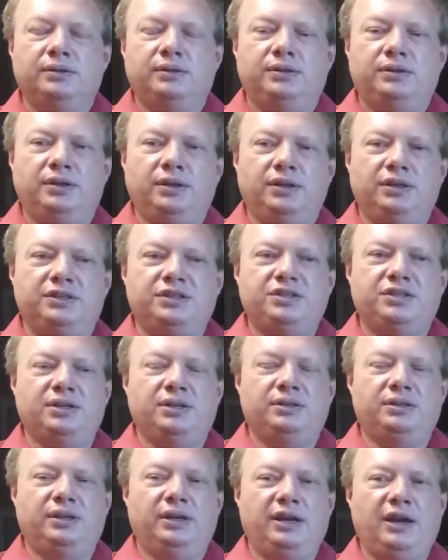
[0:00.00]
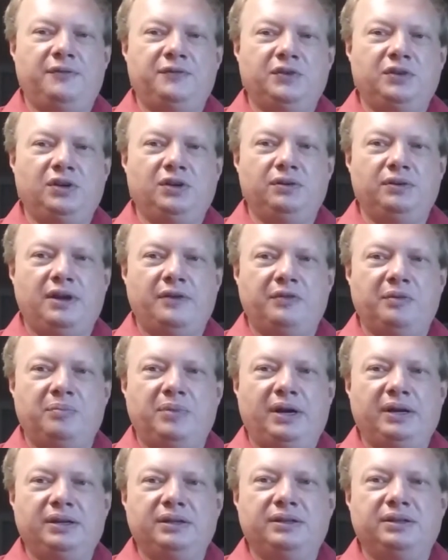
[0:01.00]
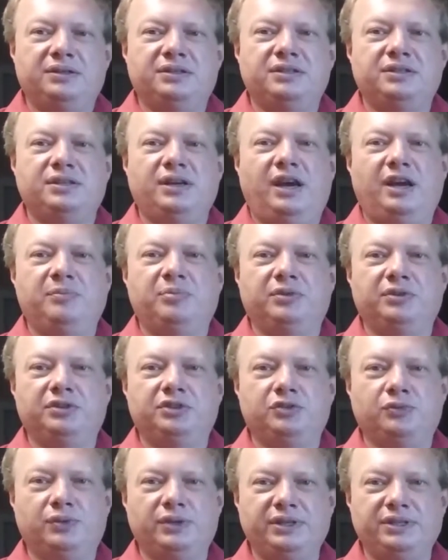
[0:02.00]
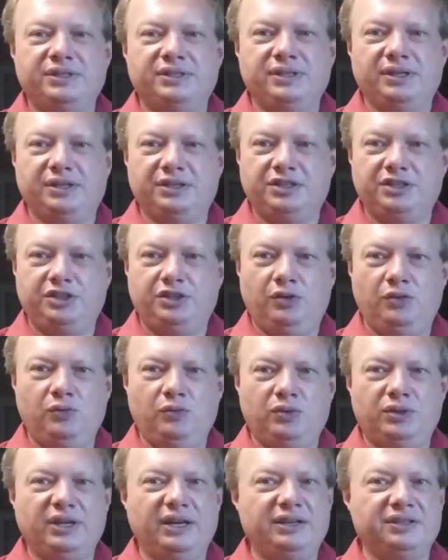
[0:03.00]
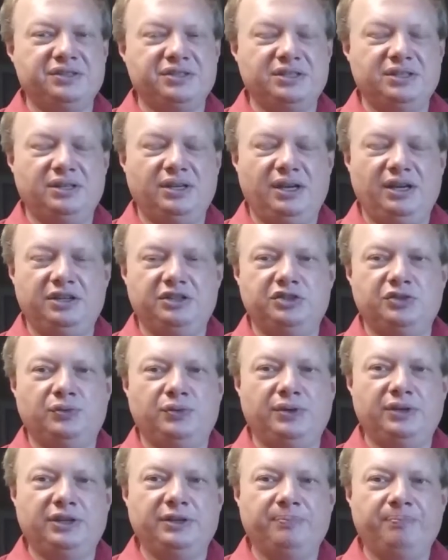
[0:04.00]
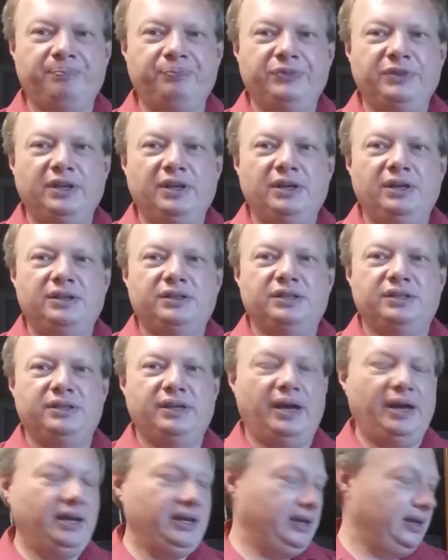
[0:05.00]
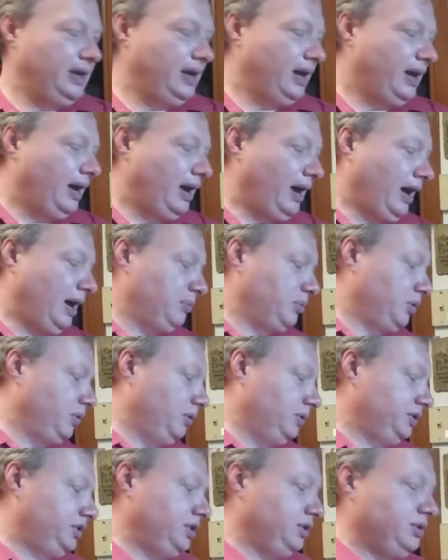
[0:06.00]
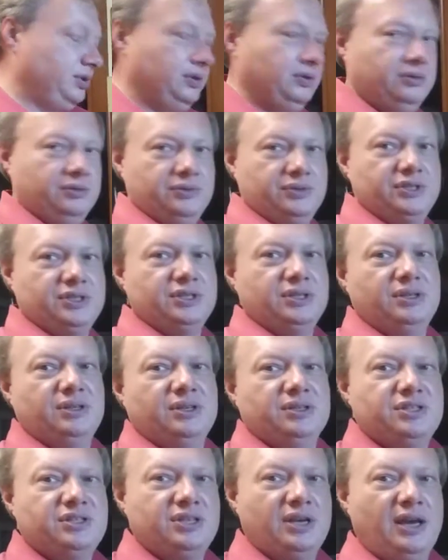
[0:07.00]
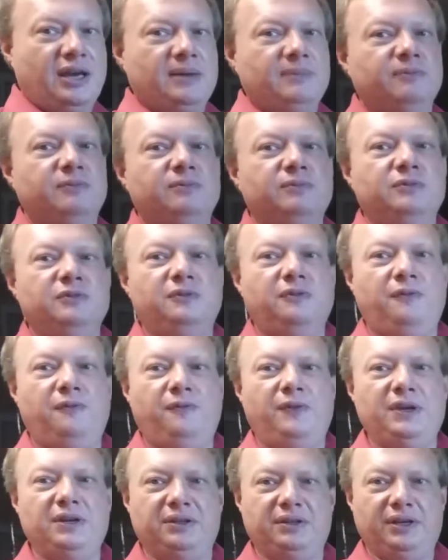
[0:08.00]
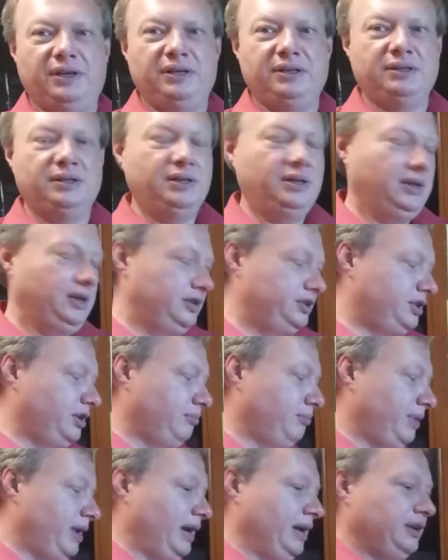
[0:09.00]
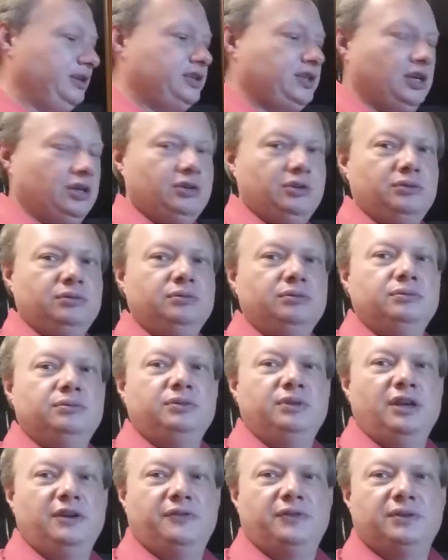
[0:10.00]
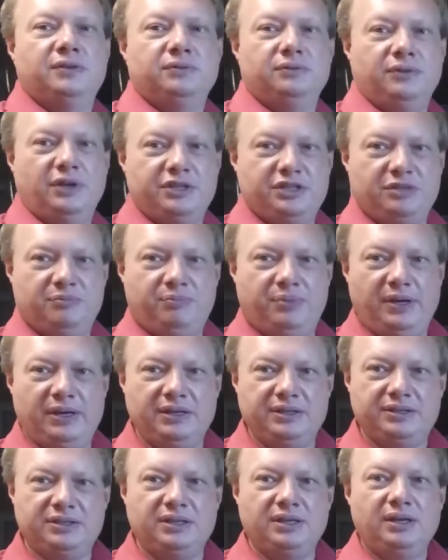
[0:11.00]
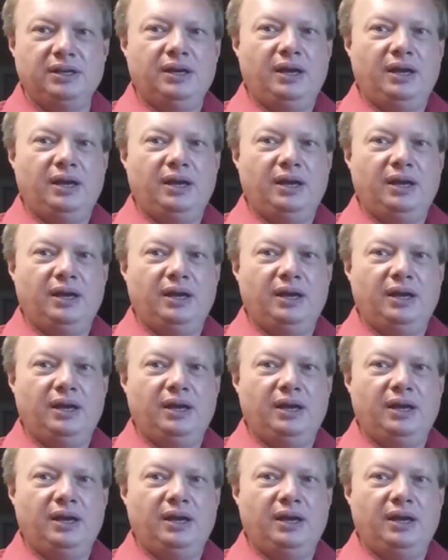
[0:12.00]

Good Sunday afternoon, everybody. This is April the 26th, 2020. Today, I'm going to use the same filling to make two different recipes.